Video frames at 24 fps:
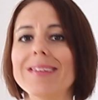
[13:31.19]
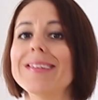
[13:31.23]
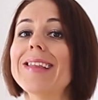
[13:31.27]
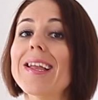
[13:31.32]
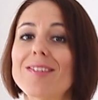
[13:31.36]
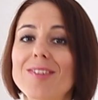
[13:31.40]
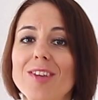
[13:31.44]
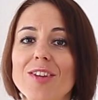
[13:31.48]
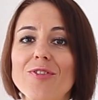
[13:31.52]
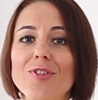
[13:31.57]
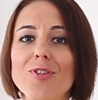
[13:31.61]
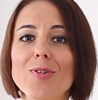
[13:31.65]

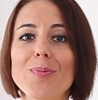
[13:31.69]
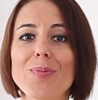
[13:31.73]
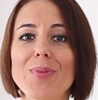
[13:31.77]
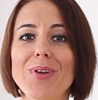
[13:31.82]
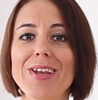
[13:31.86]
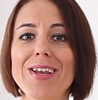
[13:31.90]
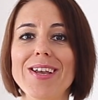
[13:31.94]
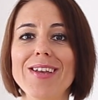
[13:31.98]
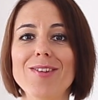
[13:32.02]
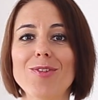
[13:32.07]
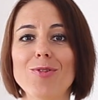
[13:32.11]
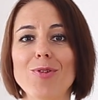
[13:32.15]
That's it from
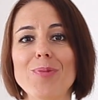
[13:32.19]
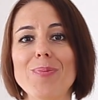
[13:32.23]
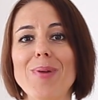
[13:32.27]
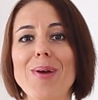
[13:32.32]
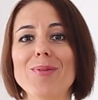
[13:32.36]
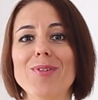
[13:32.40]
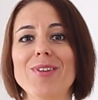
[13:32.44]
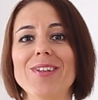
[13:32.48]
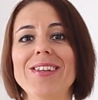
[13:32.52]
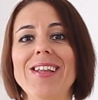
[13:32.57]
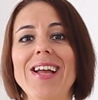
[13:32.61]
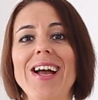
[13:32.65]
me, sweet
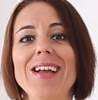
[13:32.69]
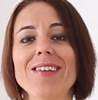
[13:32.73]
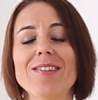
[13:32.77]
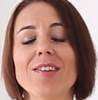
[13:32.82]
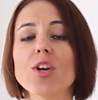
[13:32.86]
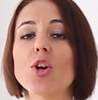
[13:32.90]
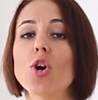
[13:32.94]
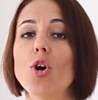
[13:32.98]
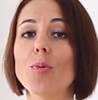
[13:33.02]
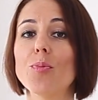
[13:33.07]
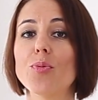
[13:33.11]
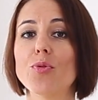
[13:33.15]
moms and dads.
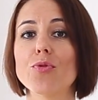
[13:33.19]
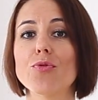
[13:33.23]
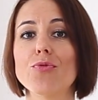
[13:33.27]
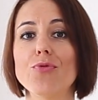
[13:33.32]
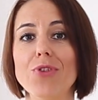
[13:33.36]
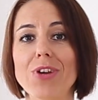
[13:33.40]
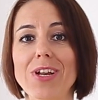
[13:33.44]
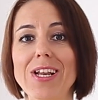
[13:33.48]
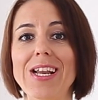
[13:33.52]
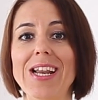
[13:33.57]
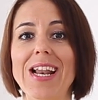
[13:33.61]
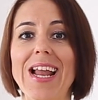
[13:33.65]
I hope you
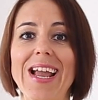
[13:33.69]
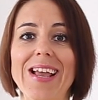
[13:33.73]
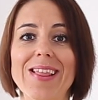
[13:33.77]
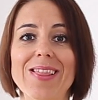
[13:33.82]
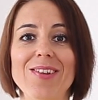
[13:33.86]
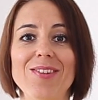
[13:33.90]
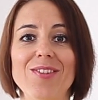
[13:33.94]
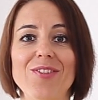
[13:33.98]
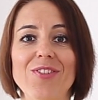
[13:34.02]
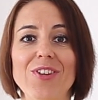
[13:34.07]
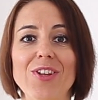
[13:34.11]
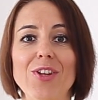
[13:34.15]
really like
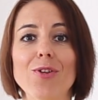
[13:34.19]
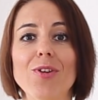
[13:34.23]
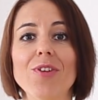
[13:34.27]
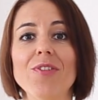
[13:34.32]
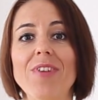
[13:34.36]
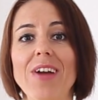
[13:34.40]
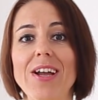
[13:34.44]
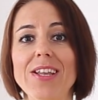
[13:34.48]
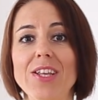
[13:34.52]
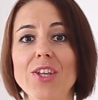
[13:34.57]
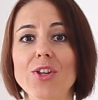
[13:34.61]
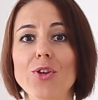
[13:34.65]
this video and
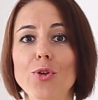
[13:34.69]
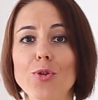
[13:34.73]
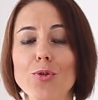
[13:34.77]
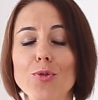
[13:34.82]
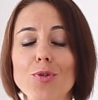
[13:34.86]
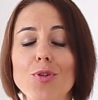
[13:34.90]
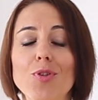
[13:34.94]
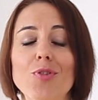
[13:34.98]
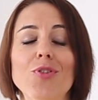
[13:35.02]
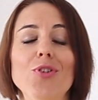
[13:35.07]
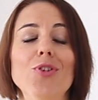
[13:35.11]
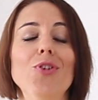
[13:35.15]
find it
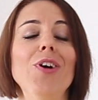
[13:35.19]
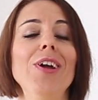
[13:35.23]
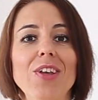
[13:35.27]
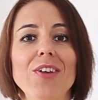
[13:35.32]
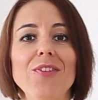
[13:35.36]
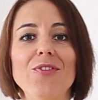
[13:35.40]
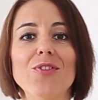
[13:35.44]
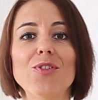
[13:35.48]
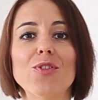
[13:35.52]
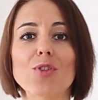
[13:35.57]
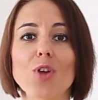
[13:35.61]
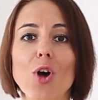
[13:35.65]
useful.
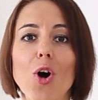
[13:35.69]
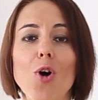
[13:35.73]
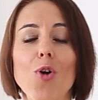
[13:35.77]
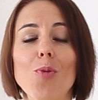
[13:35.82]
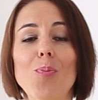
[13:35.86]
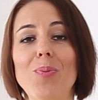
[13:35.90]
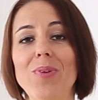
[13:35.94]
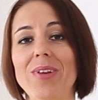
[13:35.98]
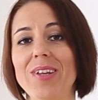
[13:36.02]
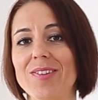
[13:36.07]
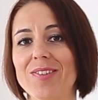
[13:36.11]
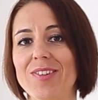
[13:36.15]
If so,
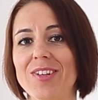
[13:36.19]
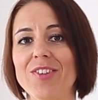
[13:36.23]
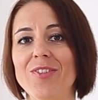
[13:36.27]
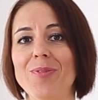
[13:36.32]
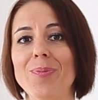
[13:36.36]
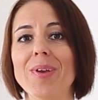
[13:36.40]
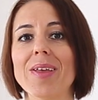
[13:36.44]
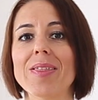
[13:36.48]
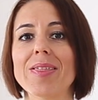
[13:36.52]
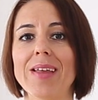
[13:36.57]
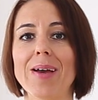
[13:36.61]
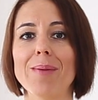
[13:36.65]
please give
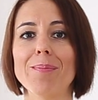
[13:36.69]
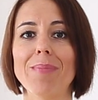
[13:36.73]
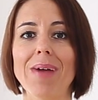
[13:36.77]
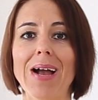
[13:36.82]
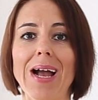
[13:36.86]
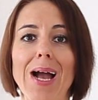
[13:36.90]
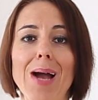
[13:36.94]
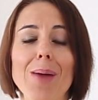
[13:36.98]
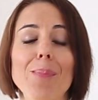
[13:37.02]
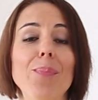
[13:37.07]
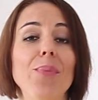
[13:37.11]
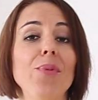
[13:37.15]
me a thumb
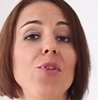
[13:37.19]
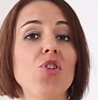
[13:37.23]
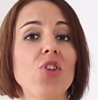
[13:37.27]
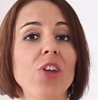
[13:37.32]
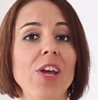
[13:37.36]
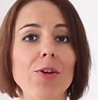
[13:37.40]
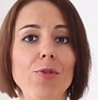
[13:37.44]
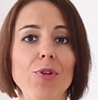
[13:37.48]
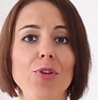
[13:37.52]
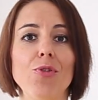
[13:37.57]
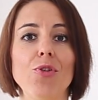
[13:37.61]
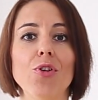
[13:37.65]
up,
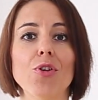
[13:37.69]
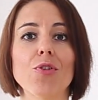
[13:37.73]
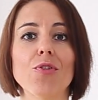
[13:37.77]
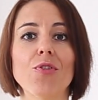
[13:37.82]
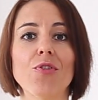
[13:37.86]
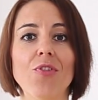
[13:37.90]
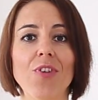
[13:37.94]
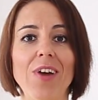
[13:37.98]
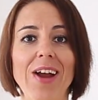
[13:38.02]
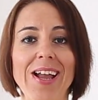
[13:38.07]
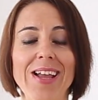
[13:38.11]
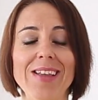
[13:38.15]
share with your
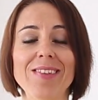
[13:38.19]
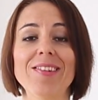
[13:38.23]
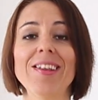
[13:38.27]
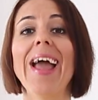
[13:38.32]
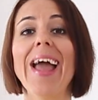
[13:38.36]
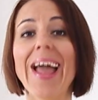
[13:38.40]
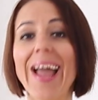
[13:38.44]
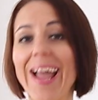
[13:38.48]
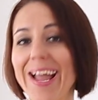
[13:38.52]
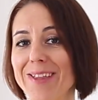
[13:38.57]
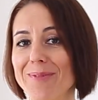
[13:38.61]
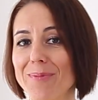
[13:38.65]
friends,
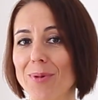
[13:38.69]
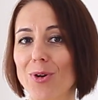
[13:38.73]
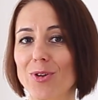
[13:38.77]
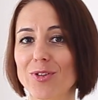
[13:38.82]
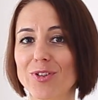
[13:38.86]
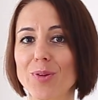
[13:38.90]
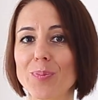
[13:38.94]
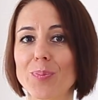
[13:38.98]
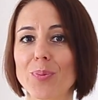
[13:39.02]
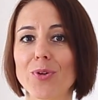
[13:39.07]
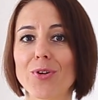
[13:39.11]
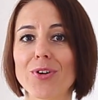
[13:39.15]
and
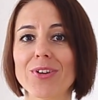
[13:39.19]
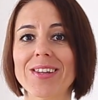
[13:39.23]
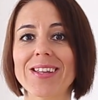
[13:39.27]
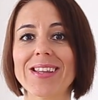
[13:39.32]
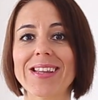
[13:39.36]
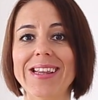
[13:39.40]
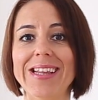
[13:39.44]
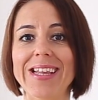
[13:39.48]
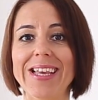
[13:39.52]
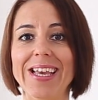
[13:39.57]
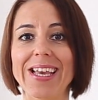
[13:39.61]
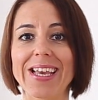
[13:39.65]
most
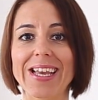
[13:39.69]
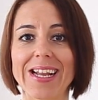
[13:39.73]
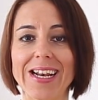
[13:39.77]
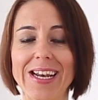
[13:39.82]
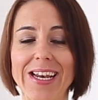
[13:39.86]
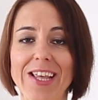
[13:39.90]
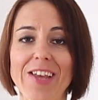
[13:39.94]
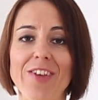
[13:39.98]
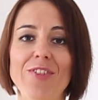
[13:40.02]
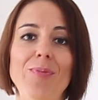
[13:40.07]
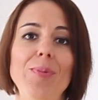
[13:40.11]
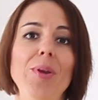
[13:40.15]
importantly,
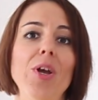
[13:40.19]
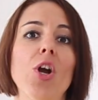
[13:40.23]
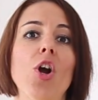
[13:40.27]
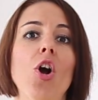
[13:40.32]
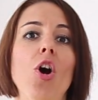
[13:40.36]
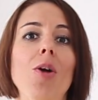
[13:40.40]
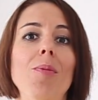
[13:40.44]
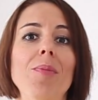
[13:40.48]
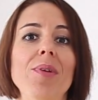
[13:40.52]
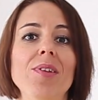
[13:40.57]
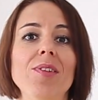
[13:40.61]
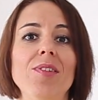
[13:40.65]
leave me a
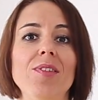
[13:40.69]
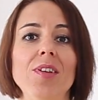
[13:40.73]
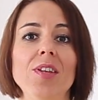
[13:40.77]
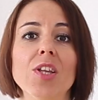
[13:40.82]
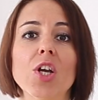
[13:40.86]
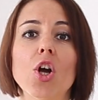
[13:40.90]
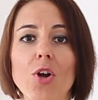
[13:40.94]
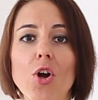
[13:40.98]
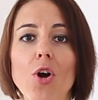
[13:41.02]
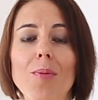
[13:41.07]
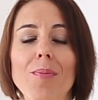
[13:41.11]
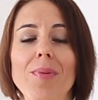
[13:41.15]
comment in
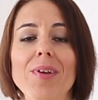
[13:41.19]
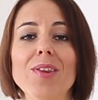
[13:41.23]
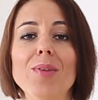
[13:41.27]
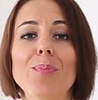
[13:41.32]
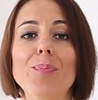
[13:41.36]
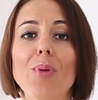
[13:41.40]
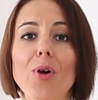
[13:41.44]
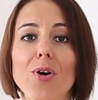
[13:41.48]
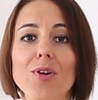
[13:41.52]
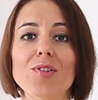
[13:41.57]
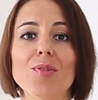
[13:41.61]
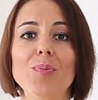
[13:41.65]
the
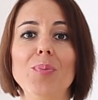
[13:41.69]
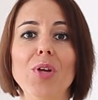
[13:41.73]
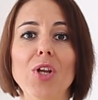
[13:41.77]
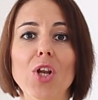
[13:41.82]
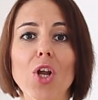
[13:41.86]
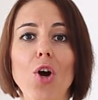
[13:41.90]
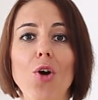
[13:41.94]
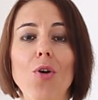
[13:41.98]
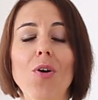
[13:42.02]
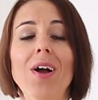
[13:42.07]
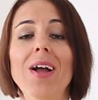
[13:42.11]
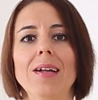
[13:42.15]
comment box
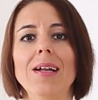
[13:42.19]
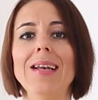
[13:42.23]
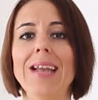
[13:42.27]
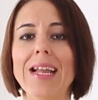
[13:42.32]
below.